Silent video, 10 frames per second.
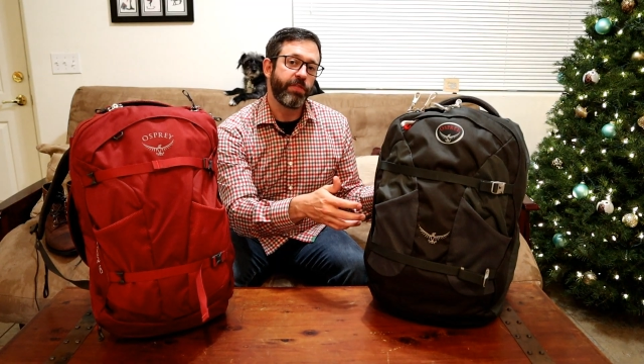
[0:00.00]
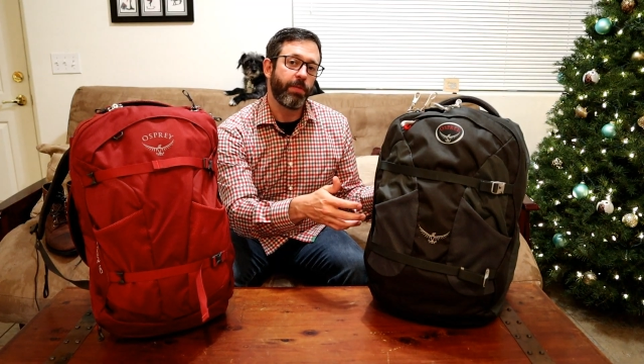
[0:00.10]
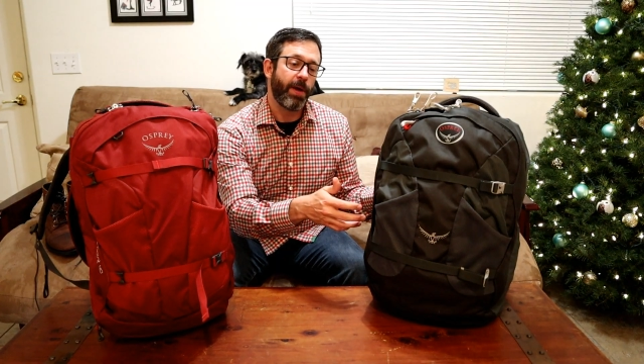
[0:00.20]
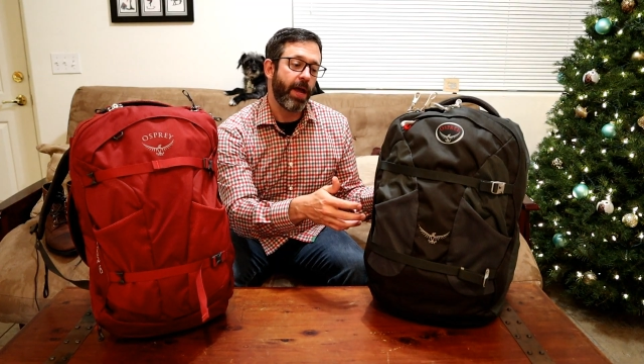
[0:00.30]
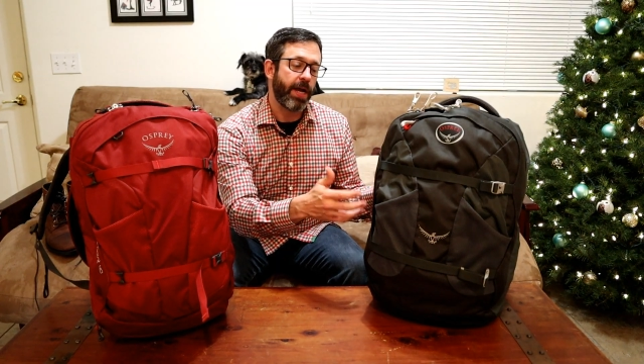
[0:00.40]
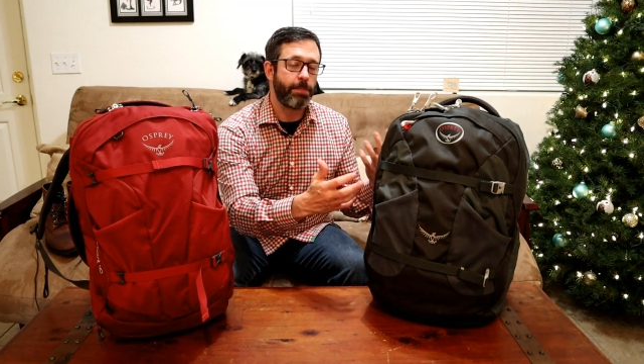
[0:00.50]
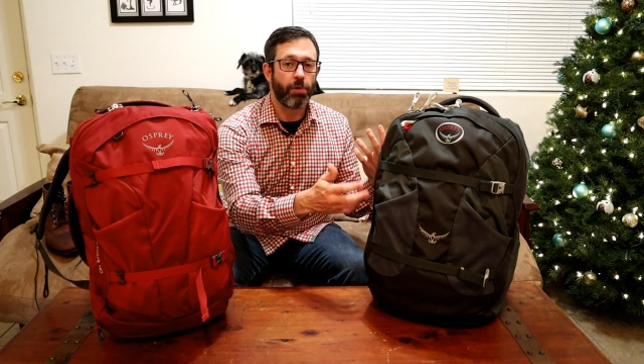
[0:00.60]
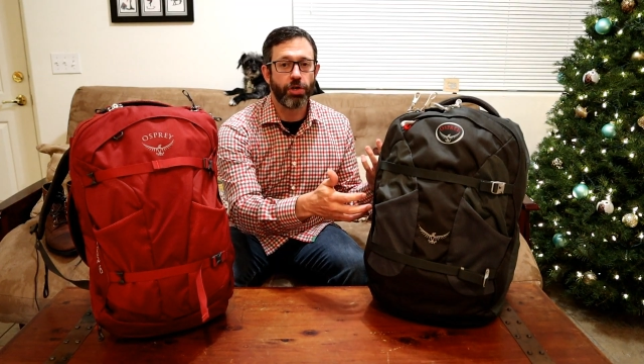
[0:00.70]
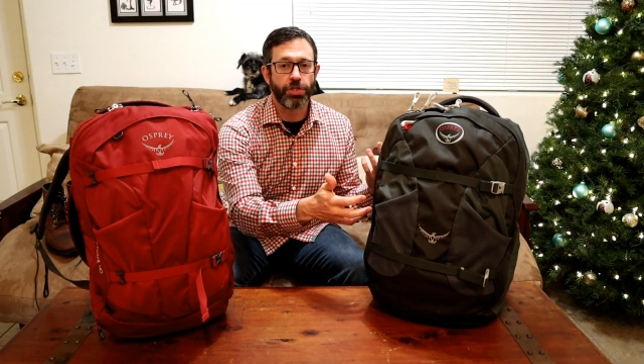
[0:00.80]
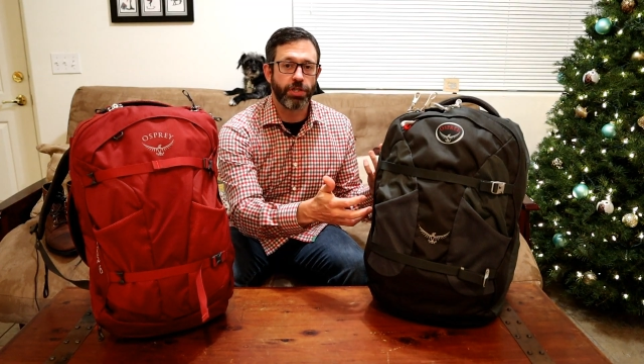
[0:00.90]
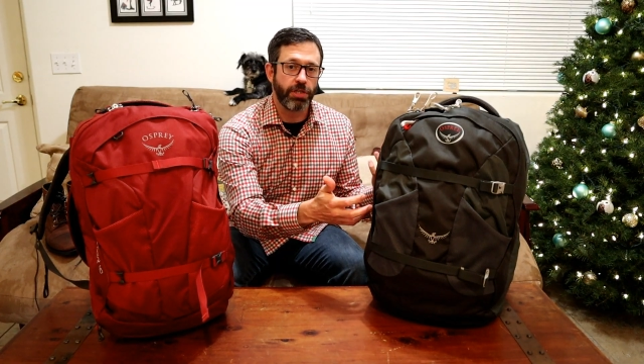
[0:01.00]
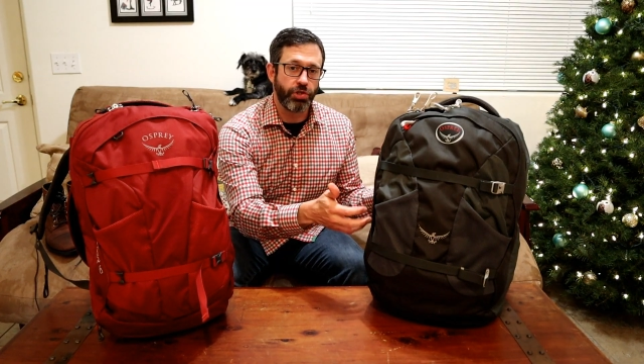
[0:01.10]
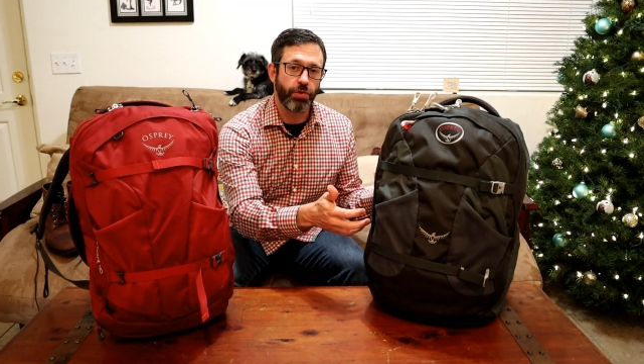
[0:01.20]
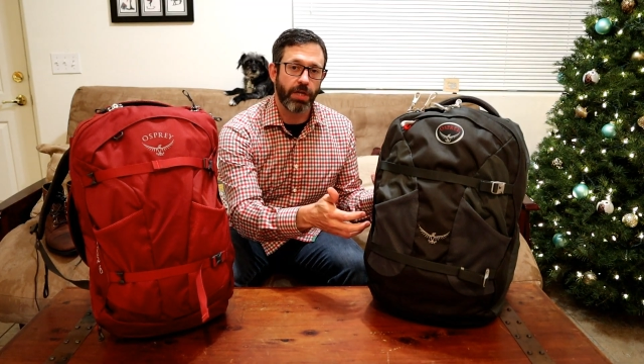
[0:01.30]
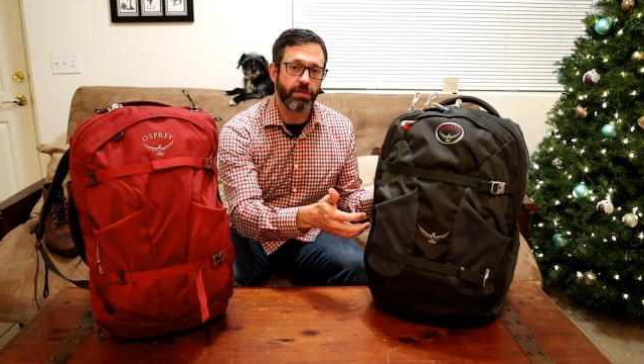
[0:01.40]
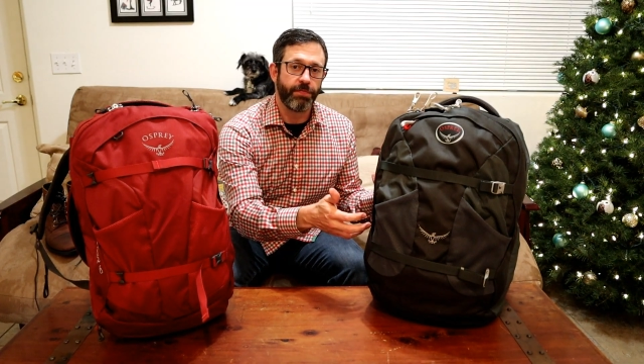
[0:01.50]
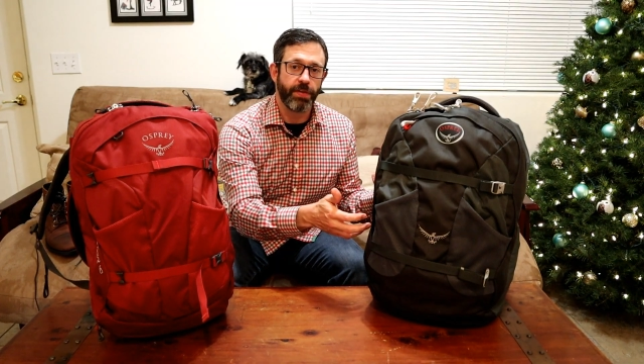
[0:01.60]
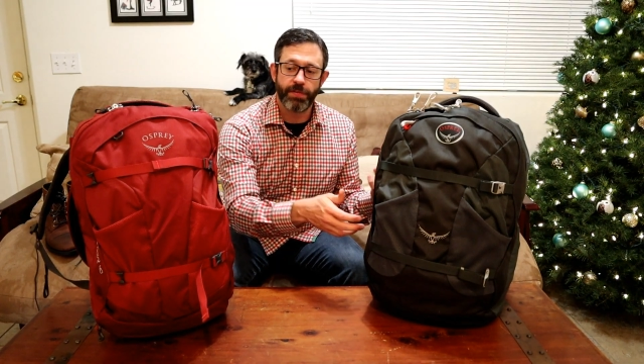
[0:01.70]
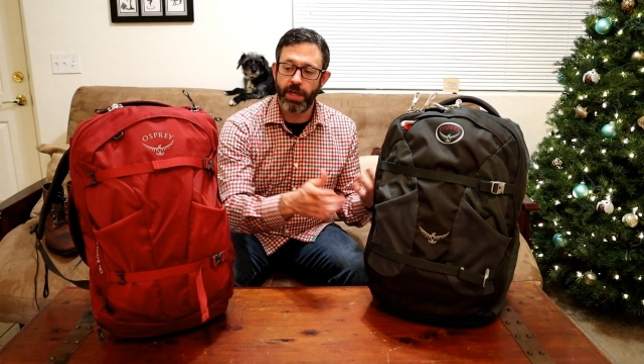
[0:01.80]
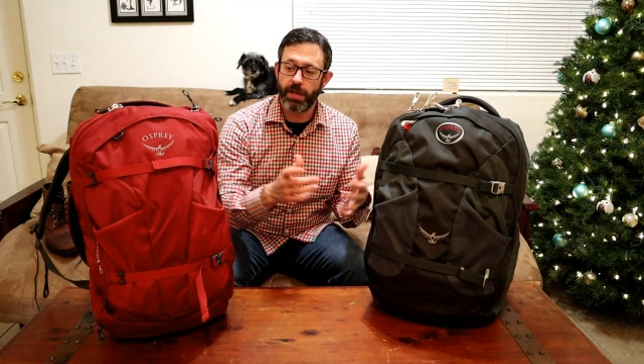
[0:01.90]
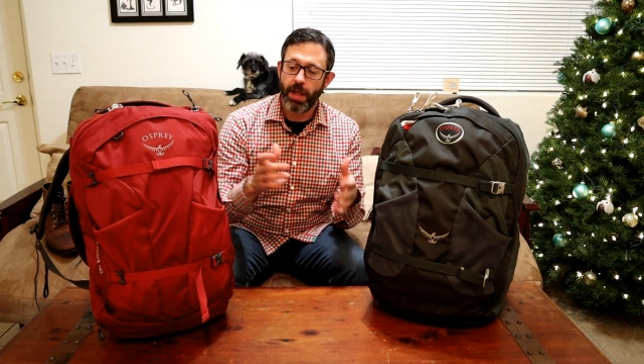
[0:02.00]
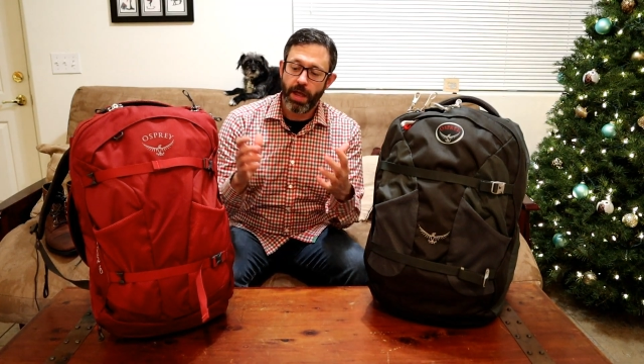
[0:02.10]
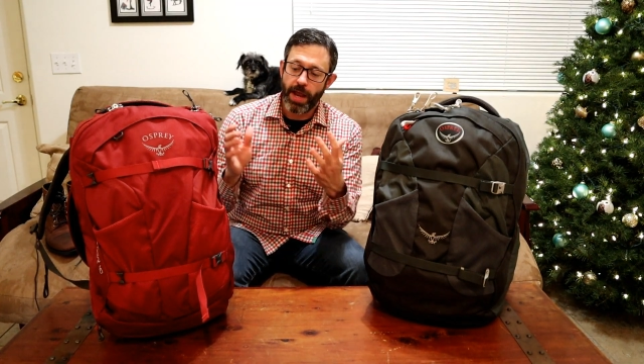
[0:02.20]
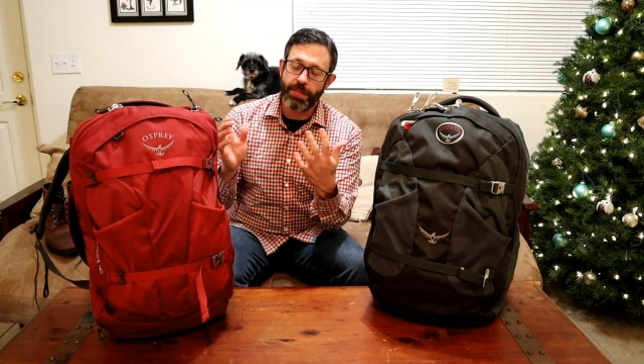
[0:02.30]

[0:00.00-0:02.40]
of the bag I purchased in 2015, and